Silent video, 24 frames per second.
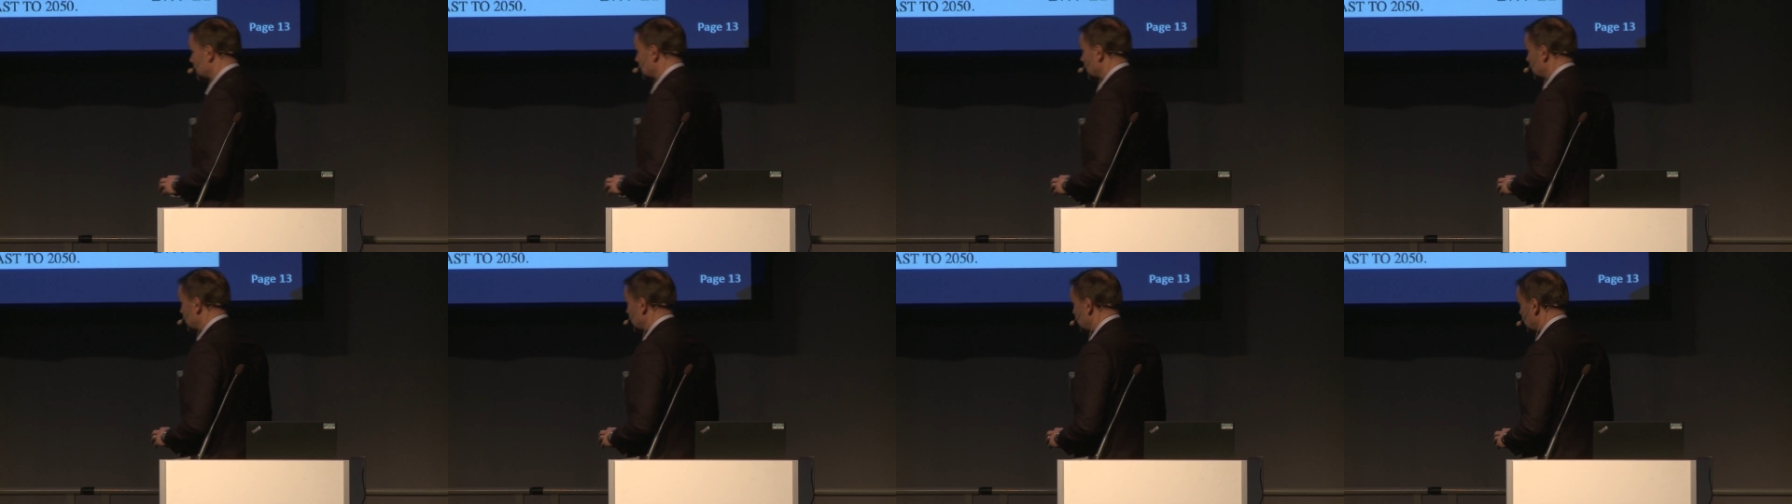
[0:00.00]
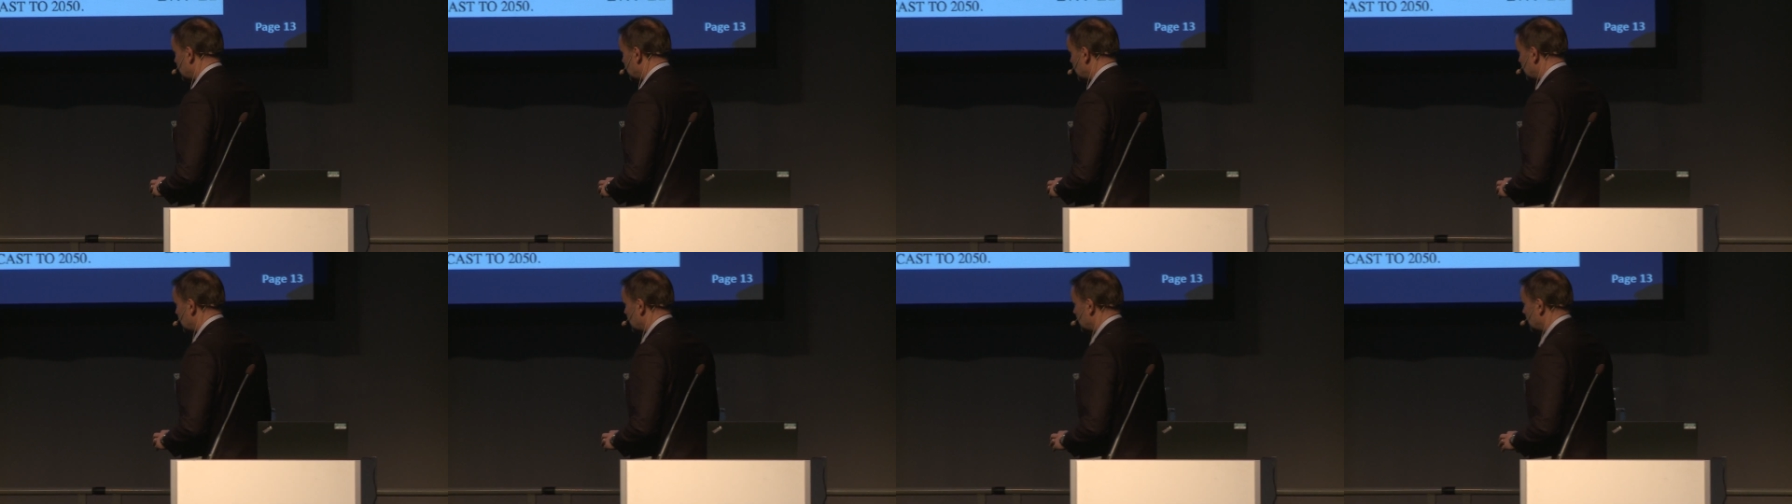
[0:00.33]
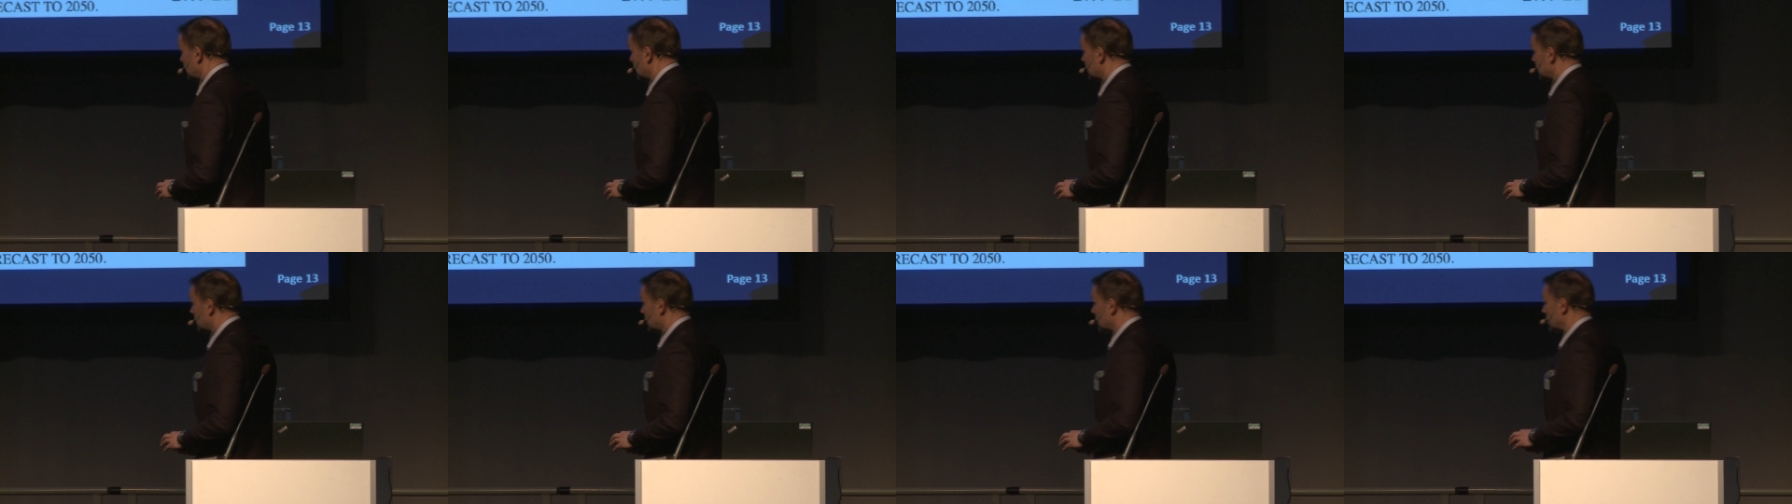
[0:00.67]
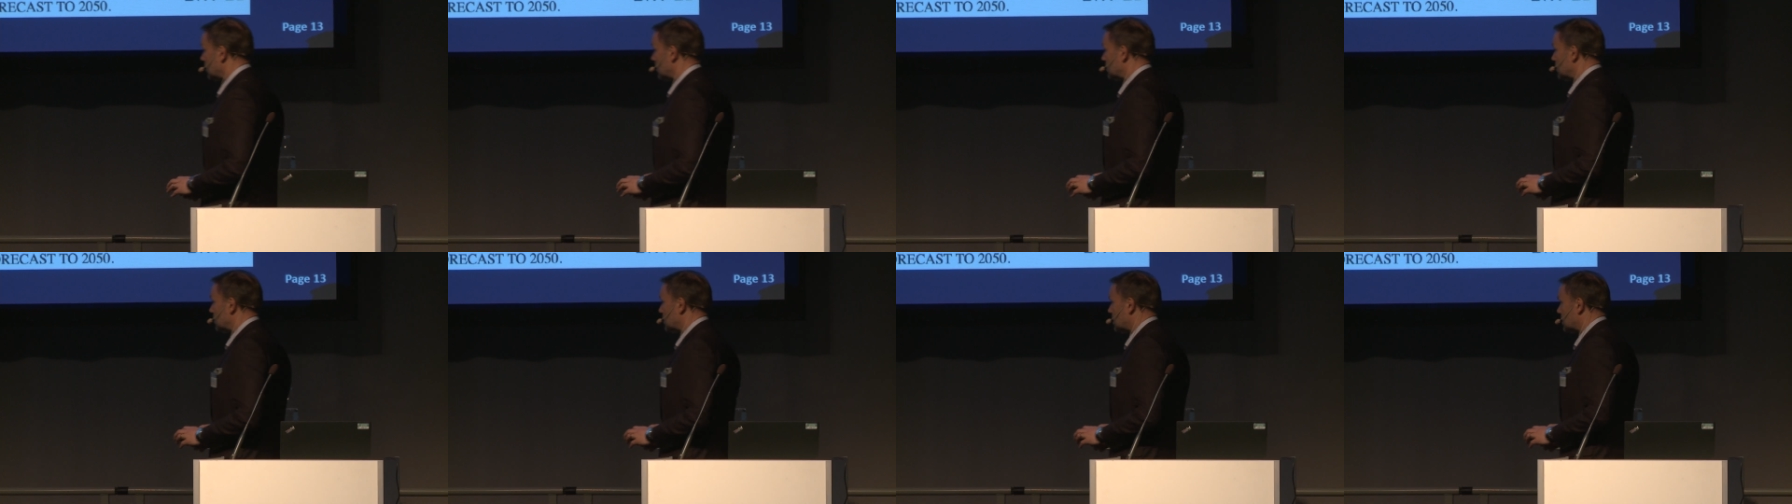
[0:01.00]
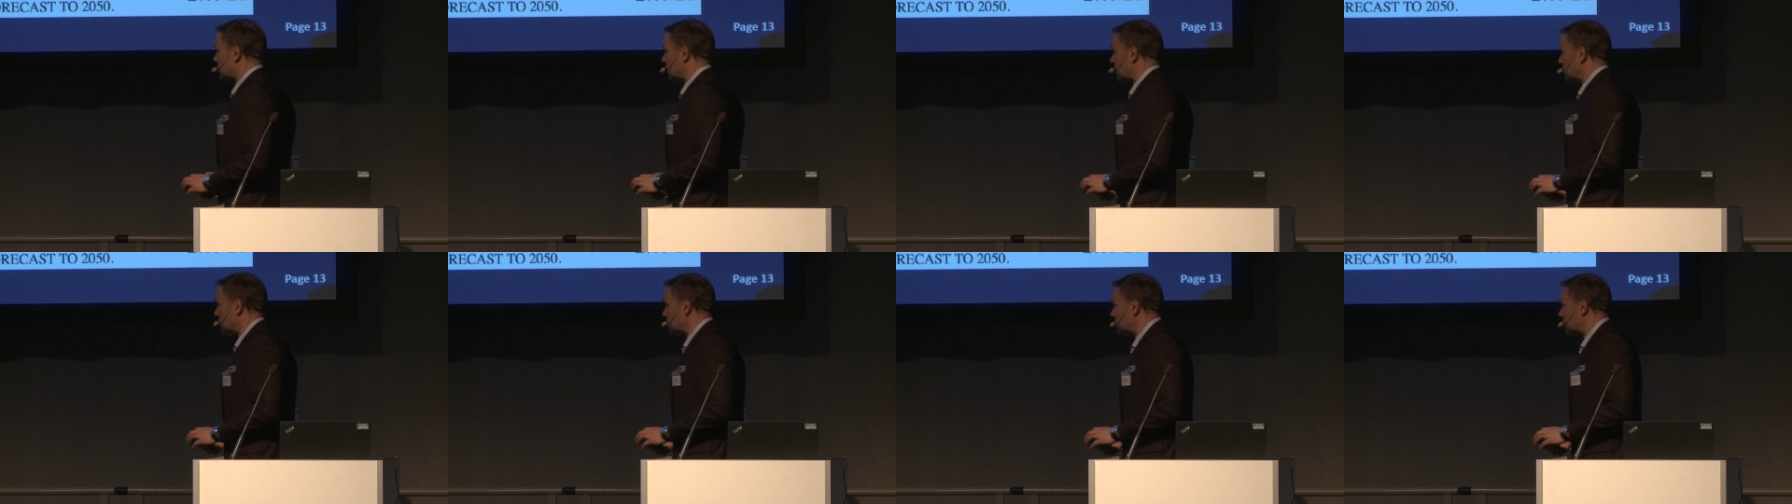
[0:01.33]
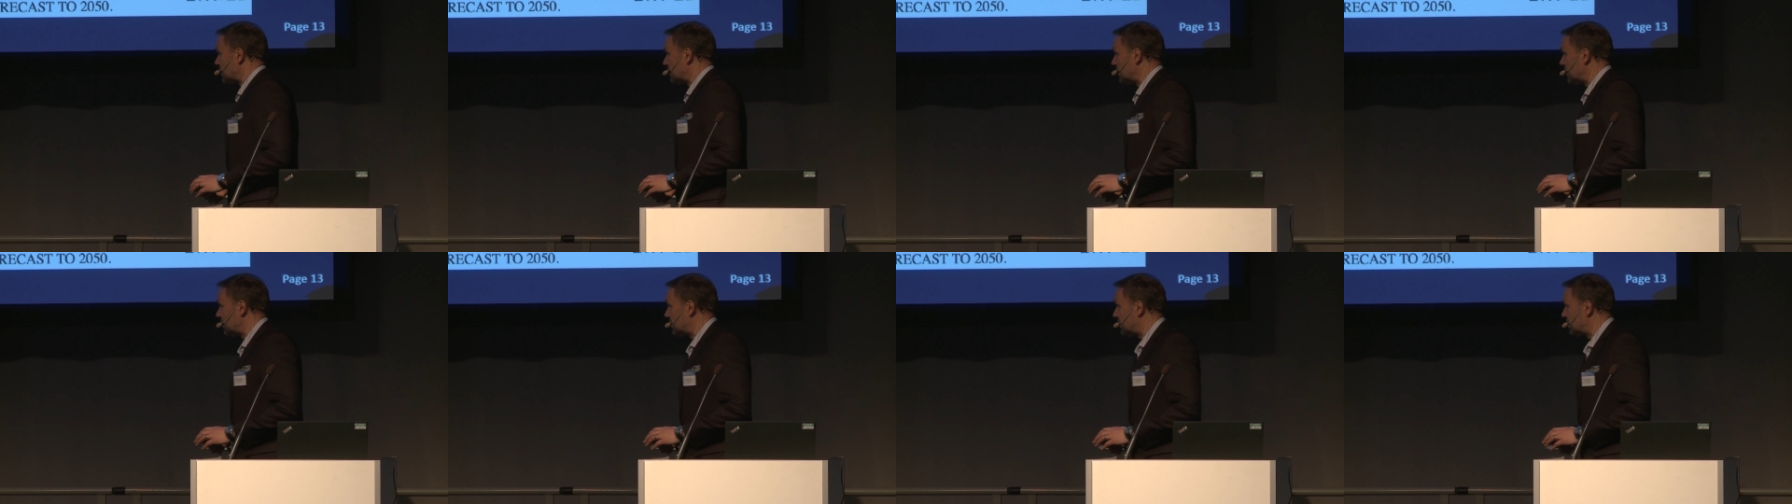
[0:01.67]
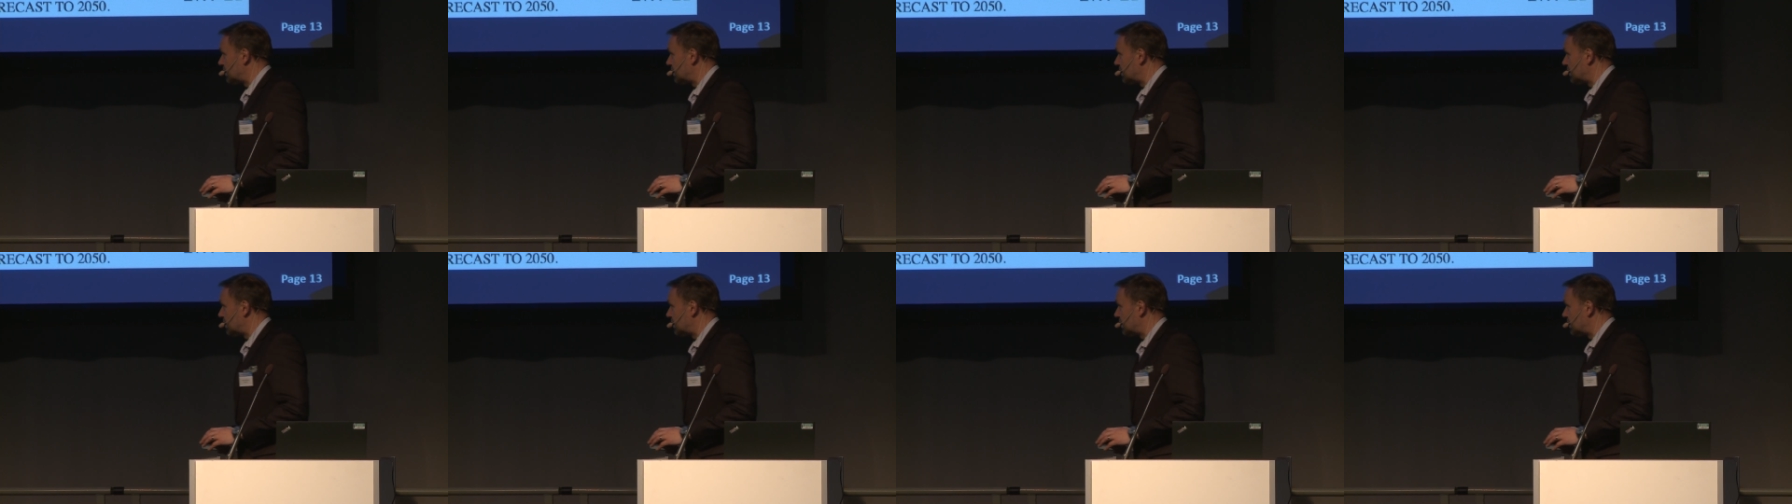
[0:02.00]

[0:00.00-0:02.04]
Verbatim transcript: leading global company